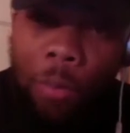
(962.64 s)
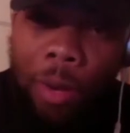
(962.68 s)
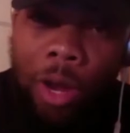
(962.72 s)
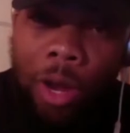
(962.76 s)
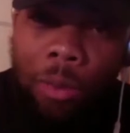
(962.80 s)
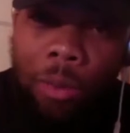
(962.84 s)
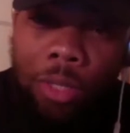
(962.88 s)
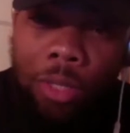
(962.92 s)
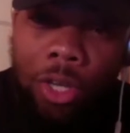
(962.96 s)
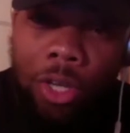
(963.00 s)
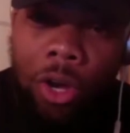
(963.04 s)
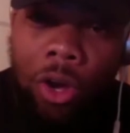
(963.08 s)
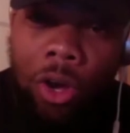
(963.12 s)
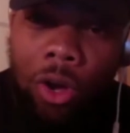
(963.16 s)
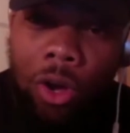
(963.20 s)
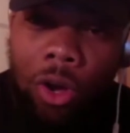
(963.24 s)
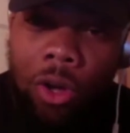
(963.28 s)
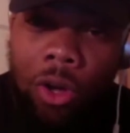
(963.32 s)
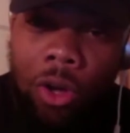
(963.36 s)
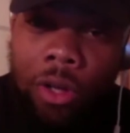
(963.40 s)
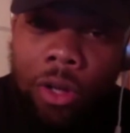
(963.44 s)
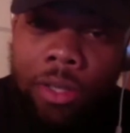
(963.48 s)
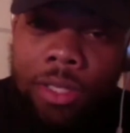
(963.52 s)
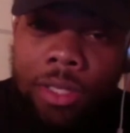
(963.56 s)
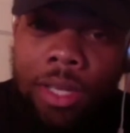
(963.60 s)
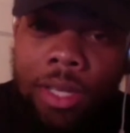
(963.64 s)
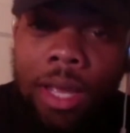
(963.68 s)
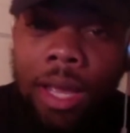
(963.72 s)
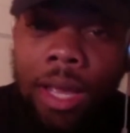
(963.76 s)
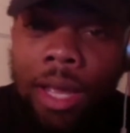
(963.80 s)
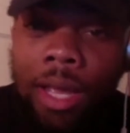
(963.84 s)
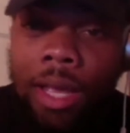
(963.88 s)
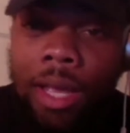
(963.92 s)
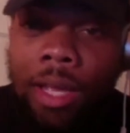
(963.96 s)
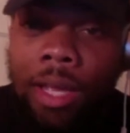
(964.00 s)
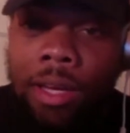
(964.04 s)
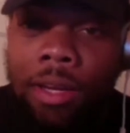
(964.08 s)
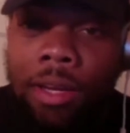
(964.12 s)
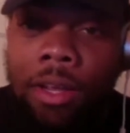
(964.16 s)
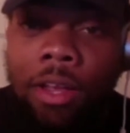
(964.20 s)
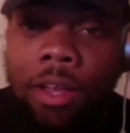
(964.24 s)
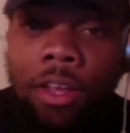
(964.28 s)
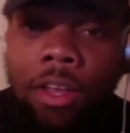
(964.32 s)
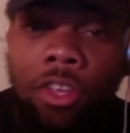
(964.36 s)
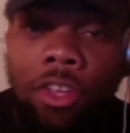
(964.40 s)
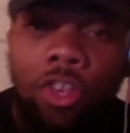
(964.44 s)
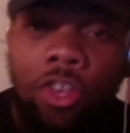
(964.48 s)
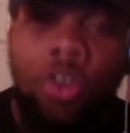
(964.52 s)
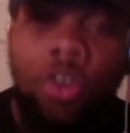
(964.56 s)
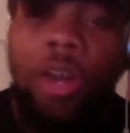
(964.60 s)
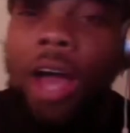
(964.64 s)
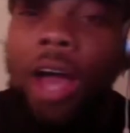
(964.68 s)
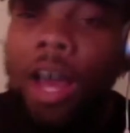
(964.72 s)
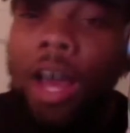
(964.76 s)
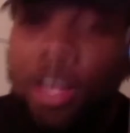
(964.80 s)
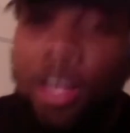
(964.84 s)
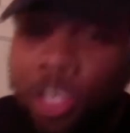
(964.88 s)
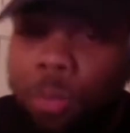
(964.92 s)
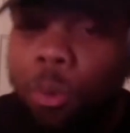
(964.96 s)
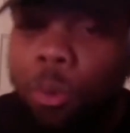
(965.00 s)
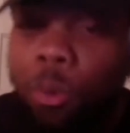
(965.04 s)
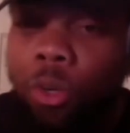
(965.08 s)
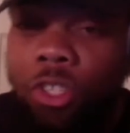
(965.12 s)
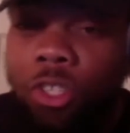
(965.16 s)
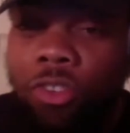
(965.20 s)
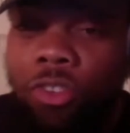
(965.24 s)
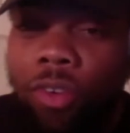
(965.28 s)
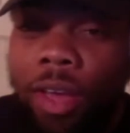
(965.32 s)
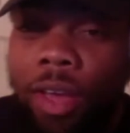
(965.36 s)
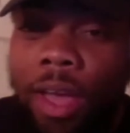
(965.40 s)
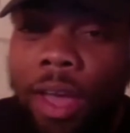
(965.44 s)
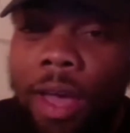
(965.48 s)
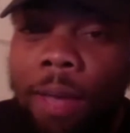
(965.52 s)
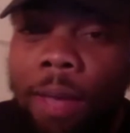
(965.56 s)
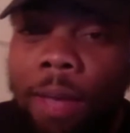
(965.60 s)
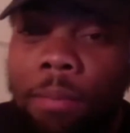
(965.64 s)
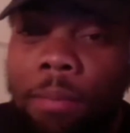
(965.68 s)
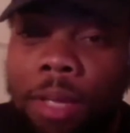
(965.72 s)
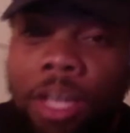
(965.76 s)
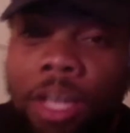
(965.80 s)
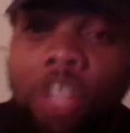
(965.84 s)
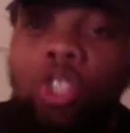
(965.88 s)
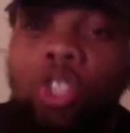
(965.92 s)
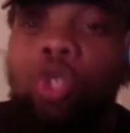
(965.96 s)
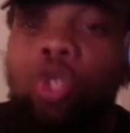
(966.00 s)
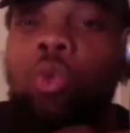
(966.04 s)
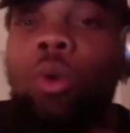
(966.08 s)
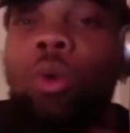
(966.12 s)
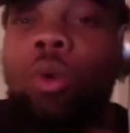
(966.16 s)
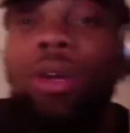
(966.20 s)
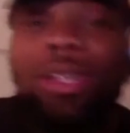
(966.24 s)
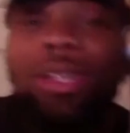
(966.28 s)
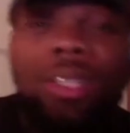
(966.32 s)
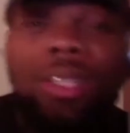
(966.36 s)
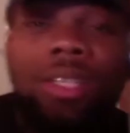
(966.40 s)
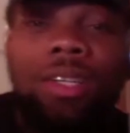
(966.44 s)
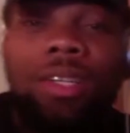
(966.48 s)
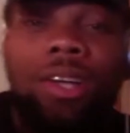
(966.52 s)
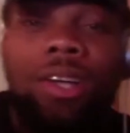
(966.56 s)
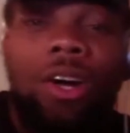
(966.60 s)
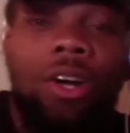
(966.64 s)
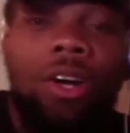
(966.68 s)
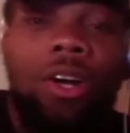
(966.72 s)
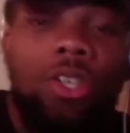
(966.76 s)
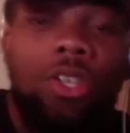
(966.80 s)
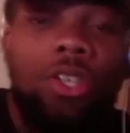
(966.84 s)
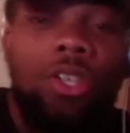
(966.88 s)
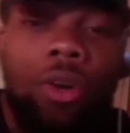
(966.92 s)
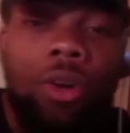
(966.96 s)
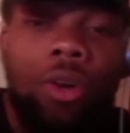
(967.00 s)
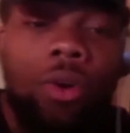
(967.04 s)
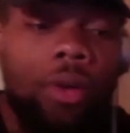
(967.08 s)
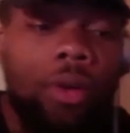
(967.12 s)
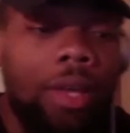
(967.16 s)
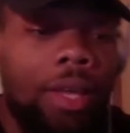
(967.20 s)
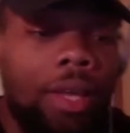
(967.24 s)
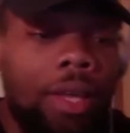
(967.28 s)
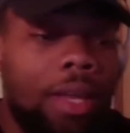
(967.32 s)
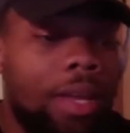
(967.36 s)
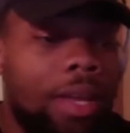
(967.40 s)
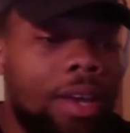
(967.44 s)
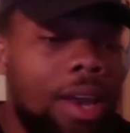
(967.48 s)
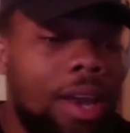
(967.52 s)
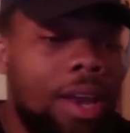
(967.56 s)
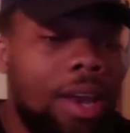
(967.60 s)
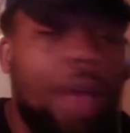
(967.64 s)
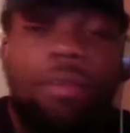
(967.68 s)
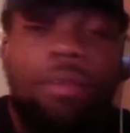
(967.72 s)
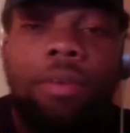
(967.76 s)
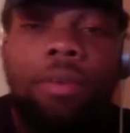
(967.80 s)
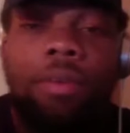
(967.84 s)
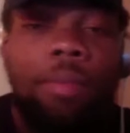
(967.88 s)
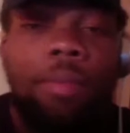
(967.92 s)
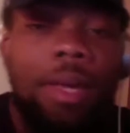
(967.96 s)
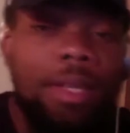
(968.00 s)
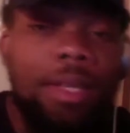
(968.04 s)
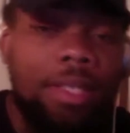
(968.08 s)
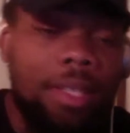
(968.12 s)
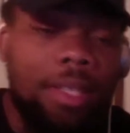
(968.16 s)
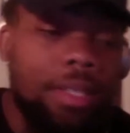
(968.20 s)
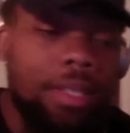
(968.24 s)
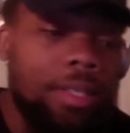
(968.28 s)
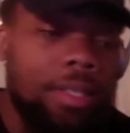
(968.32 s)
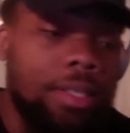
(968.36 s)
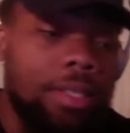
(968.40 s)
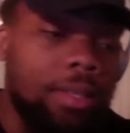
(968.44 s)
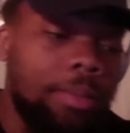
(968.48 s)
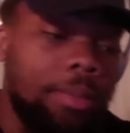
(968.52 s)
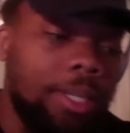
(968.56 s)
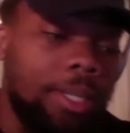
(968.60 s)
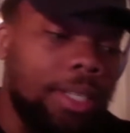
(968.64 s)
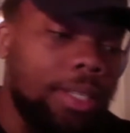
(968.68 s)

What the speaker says: with the cause and you're not a sports fan because you want to see the cause grow. It never made sense to me.